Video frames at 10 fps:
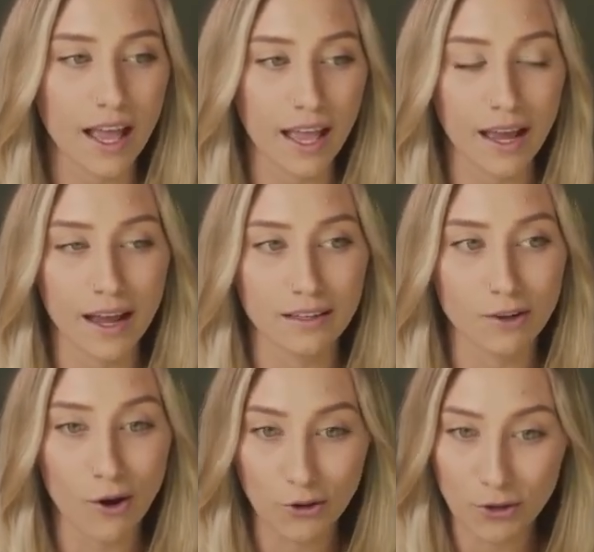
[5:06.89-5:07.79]
And
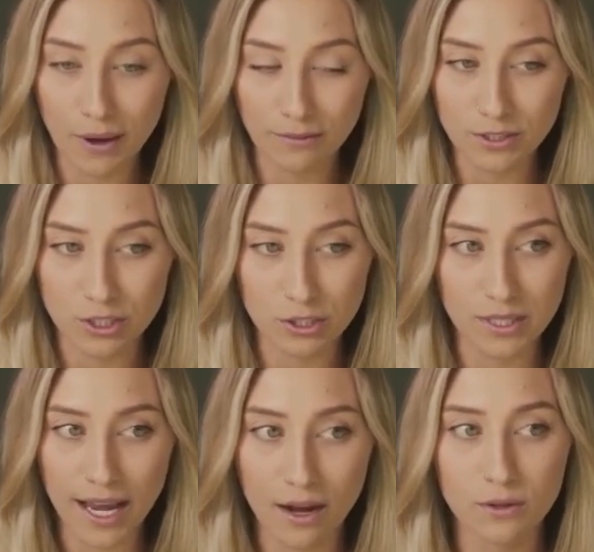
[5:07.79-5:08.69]
all you have to do
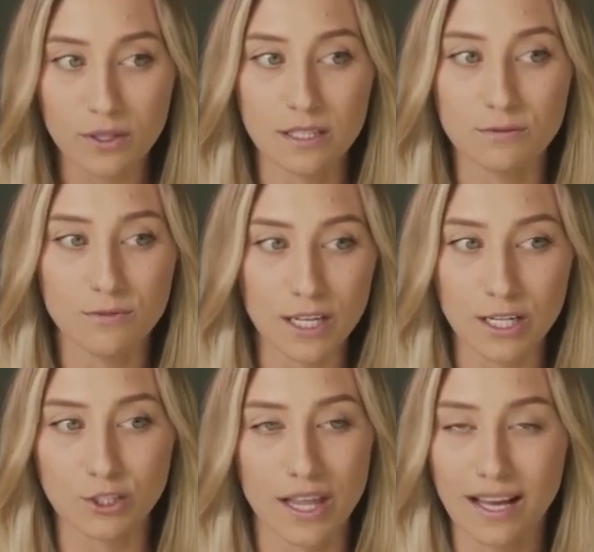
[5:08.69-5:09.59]
now is
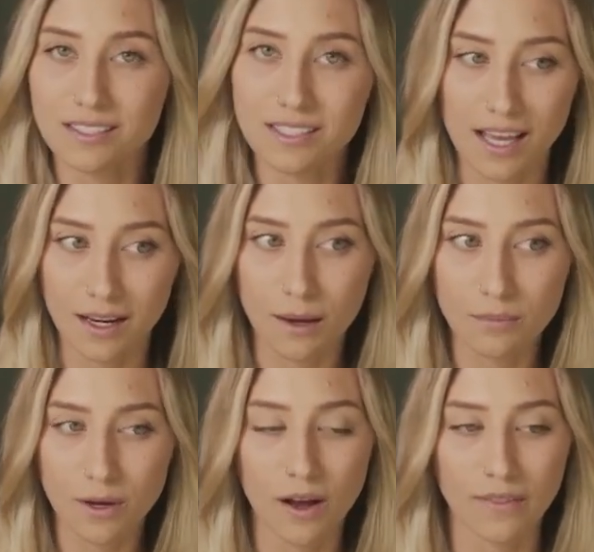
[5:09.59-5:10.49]
finish that
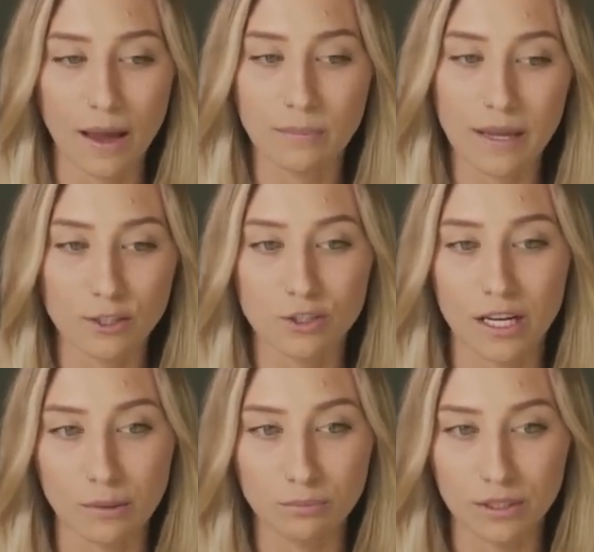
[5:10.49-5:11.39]
setup on that page
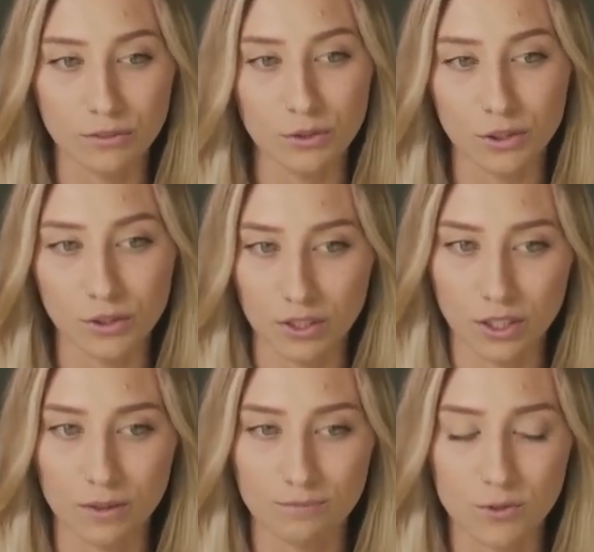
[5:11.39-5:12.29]
that I previewed
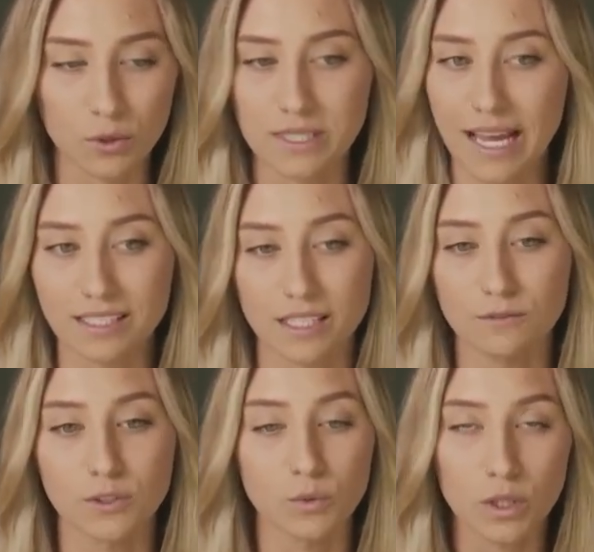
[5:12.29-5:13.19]
earlier. So it's asking
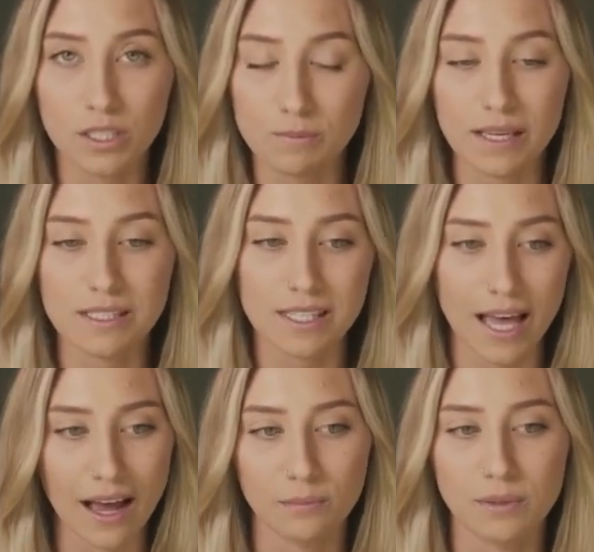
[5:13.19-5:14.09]
for the workspace, the
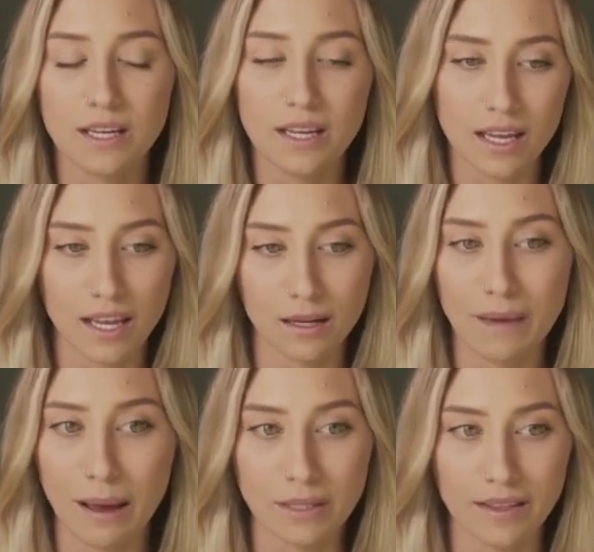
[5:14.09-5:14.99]
app, and
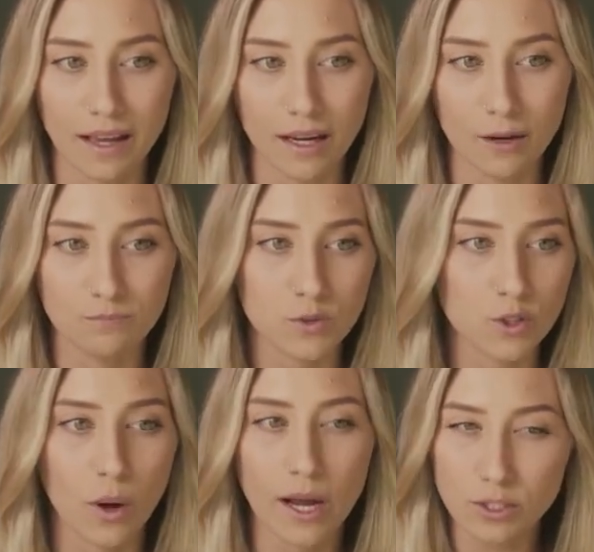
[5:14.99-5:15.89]
mapping that out.
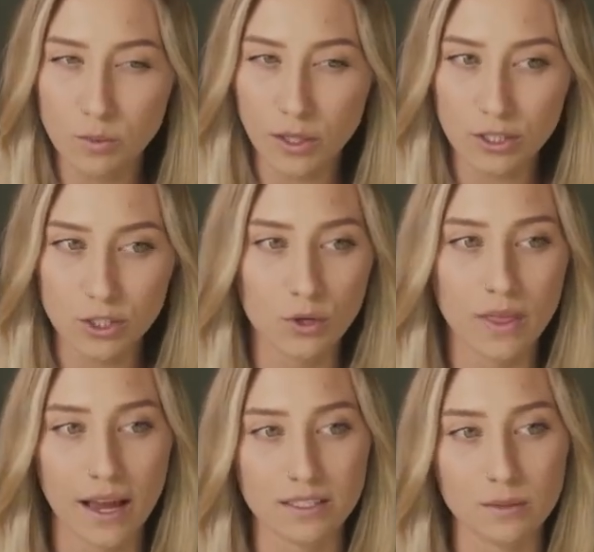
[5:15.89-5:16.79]
So I just wanted to show
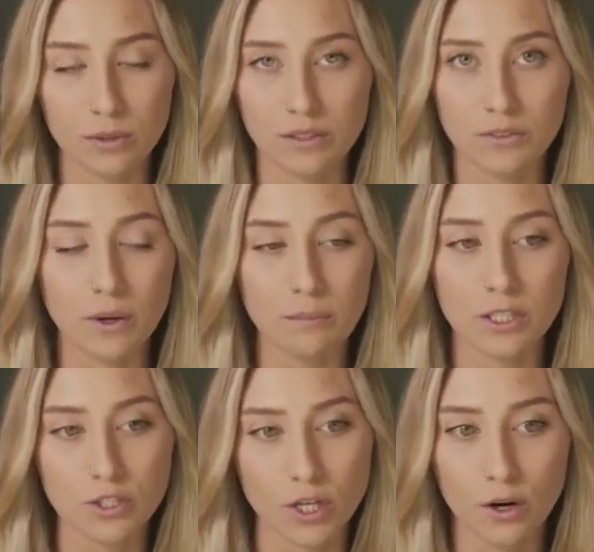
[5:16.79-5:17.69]
that as a preview. I'm going
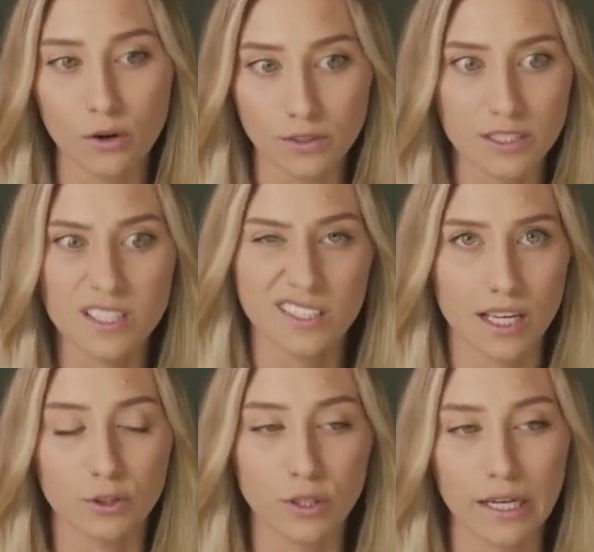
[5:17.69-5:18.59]
to start over since
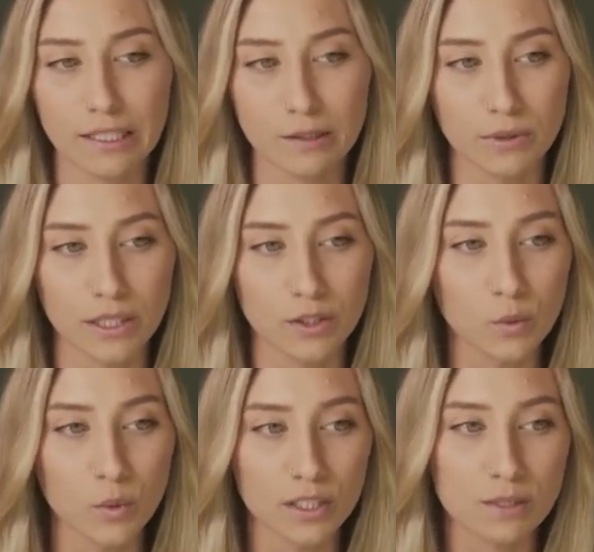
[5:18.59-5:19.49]
I created a brand new
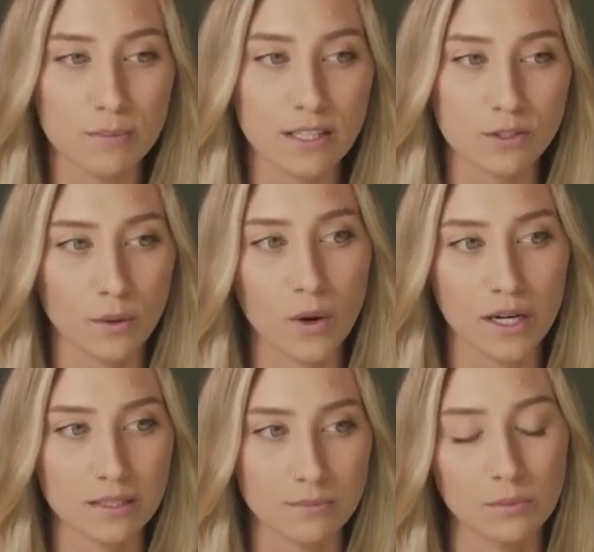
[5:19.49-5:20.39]
workspace. So I
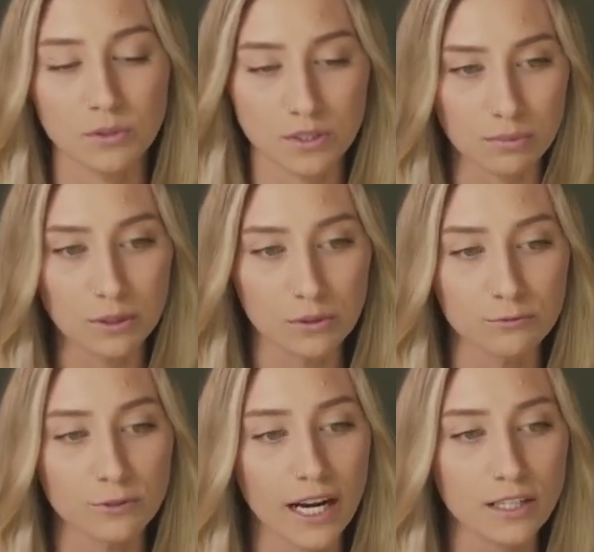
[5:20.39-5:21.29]
want it to be able to be
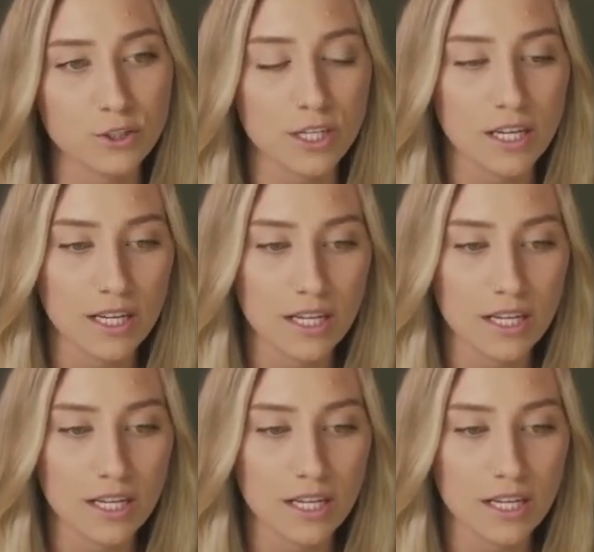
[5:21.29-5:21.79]
refreshed.